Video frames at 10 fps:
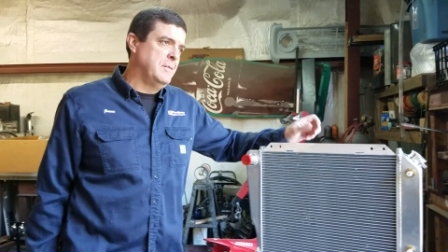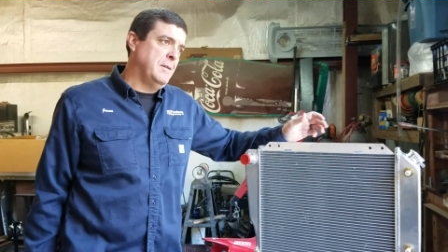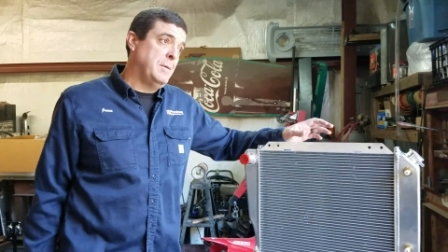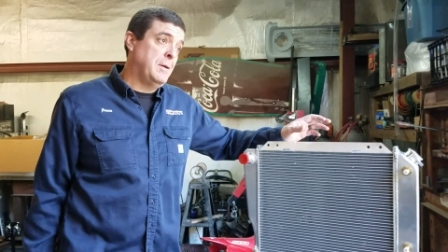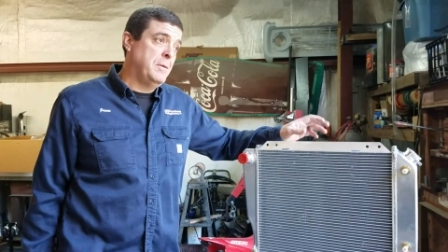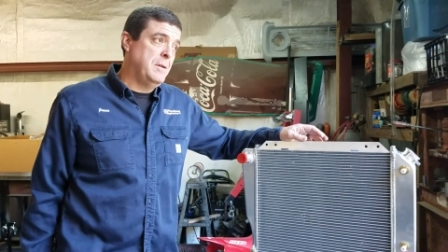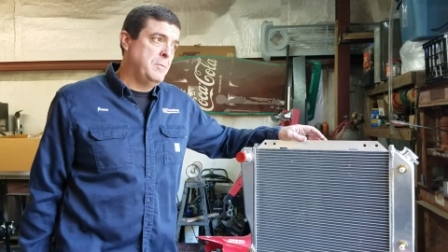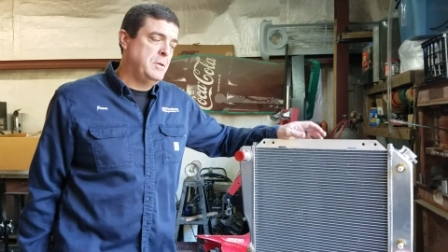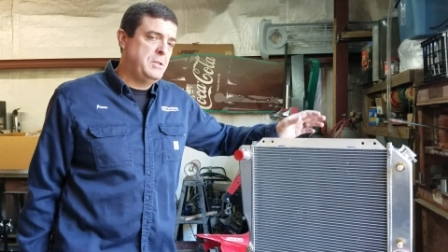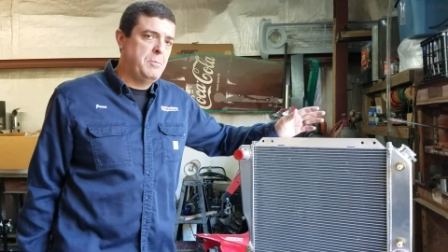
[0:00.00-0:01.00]
I'm like, well,
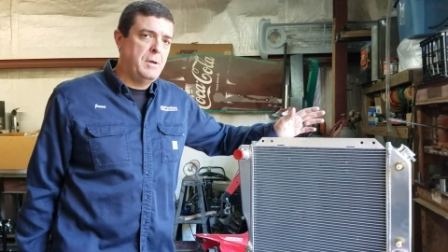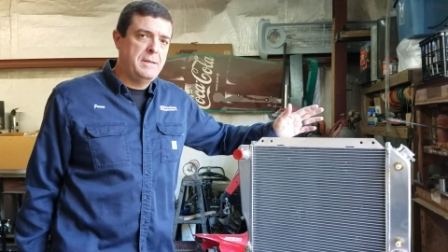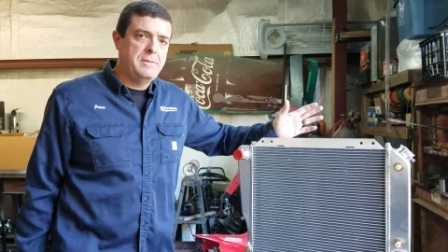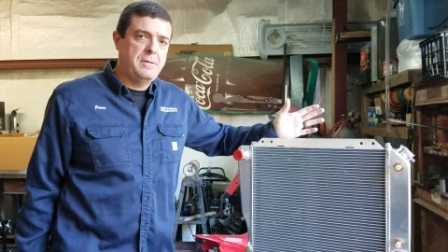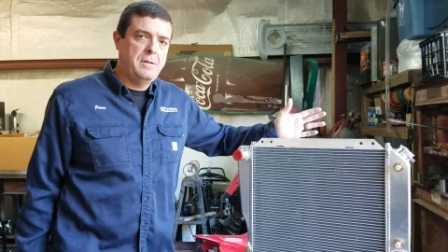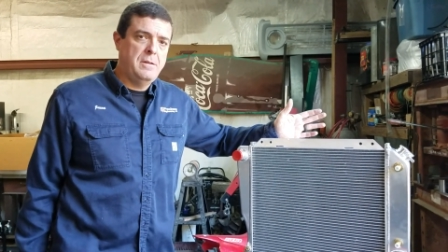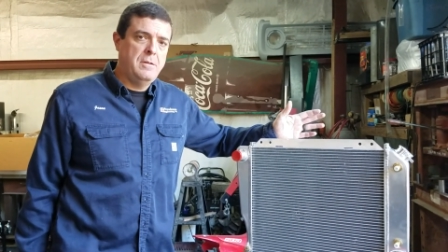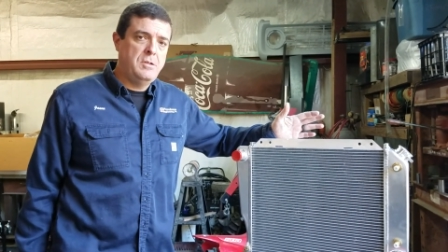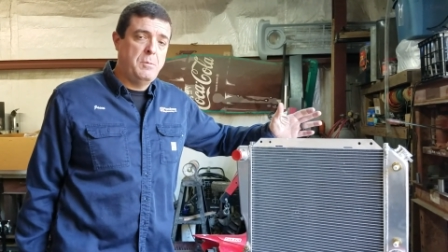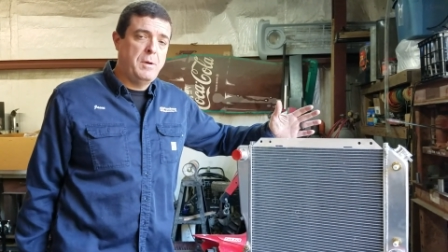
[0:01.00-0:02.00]
she brings,
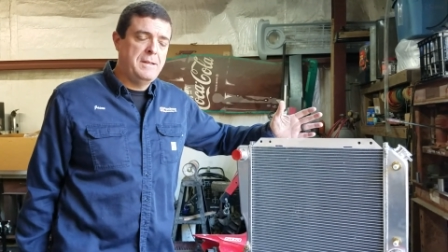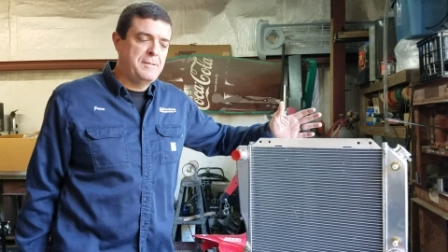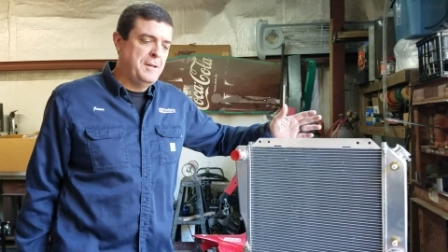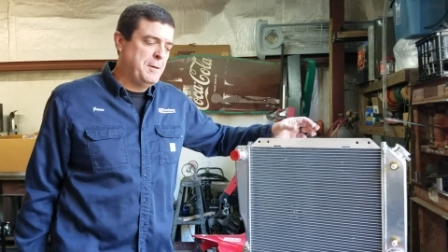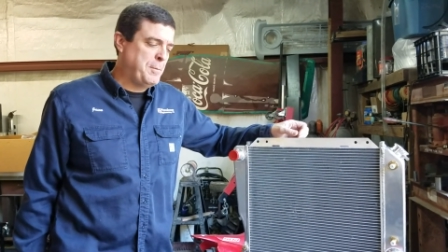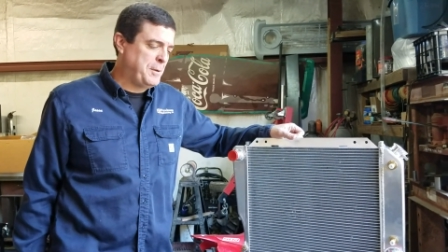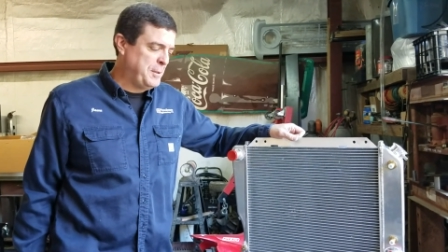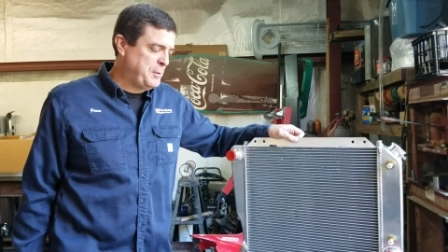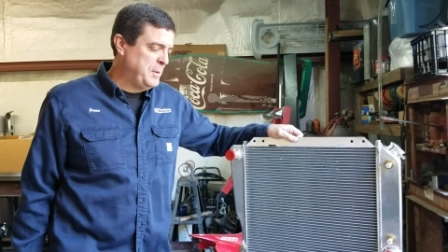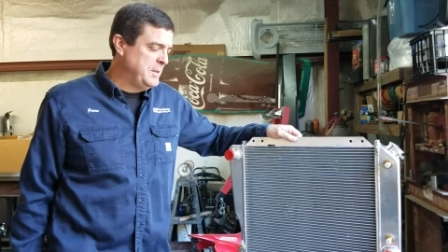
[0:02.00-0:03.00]
she brings up a
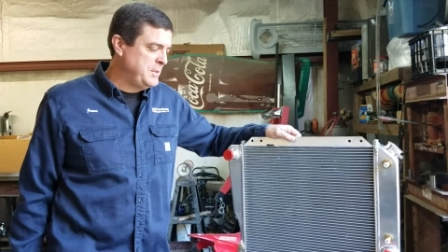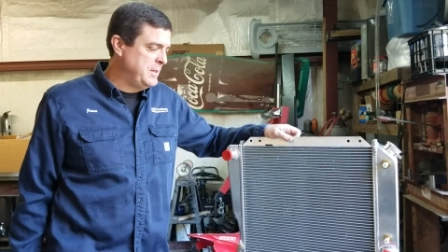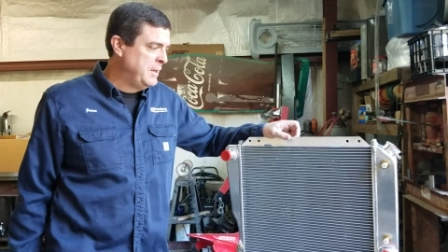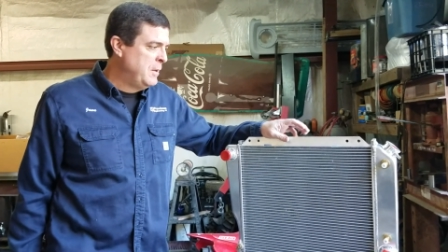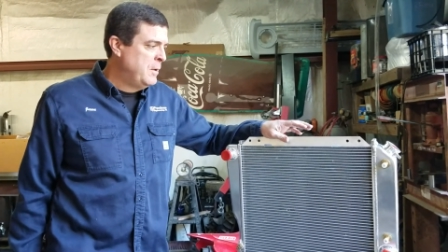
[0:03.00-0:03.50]
good question.